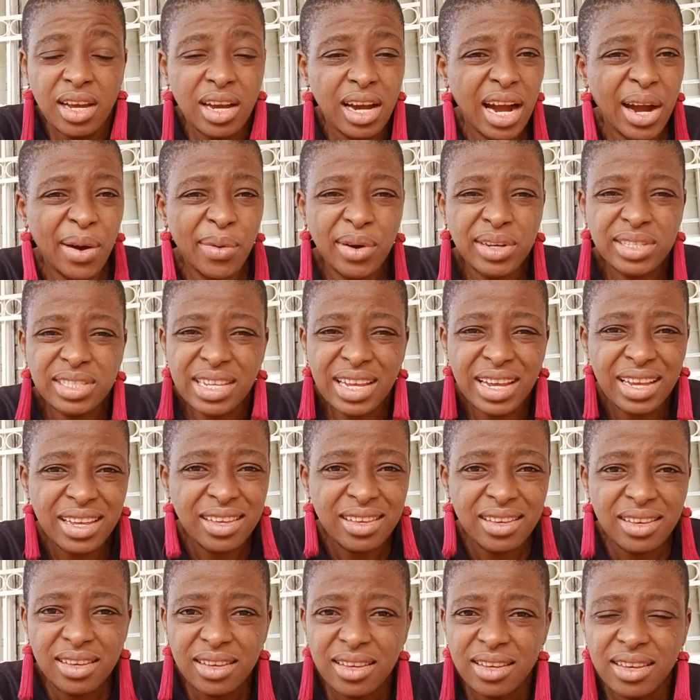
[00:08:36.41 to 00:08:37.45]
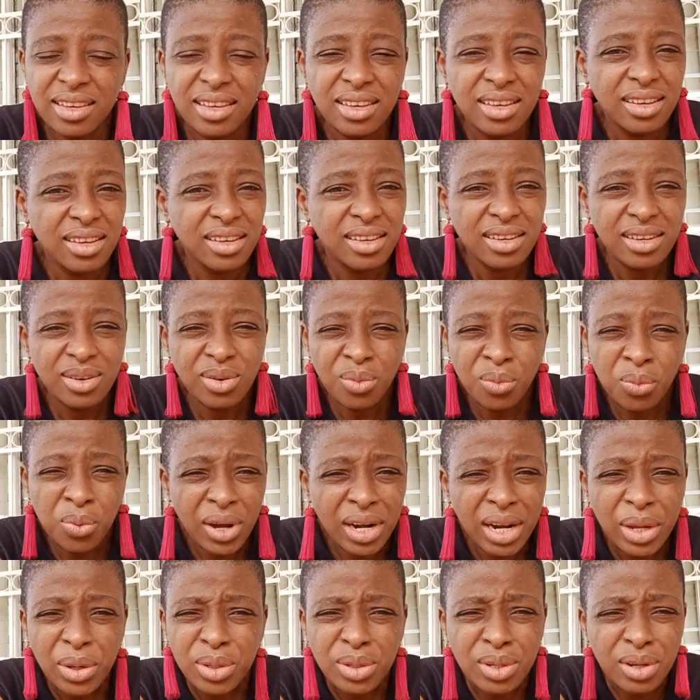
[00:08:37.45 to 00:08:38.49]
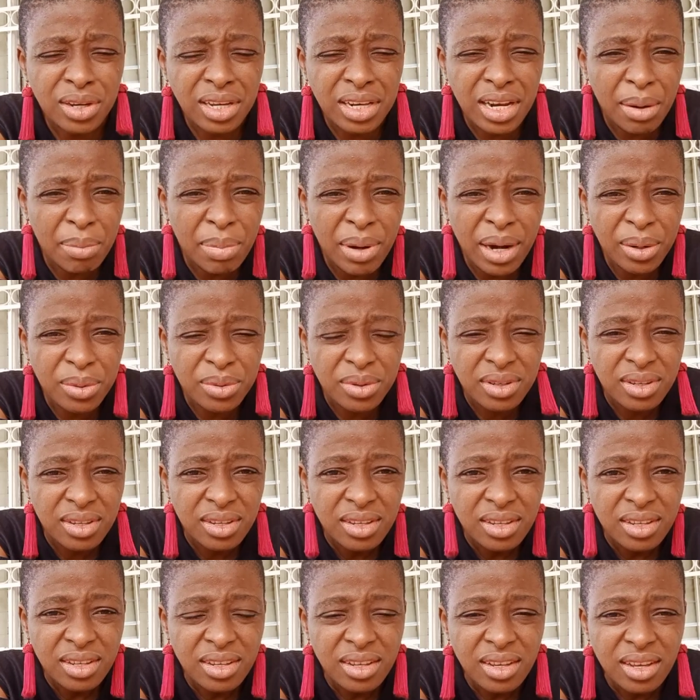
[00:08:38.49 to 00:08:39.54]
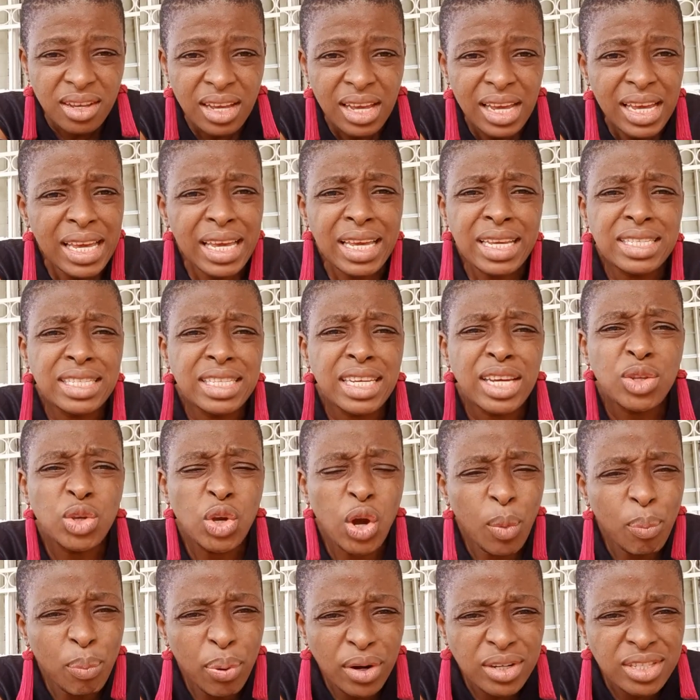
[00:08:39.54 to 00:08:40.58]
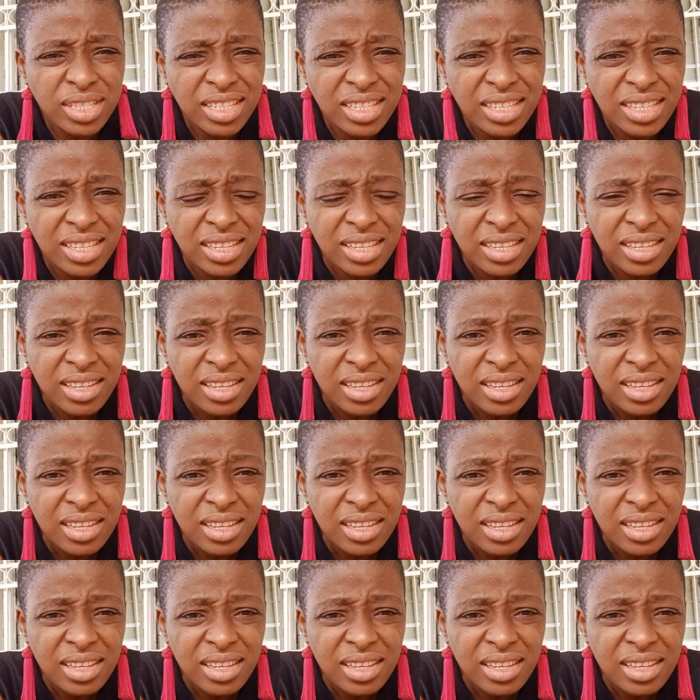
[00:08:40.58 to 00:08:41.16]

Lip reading: I was like, what are you talking about? Is it your body?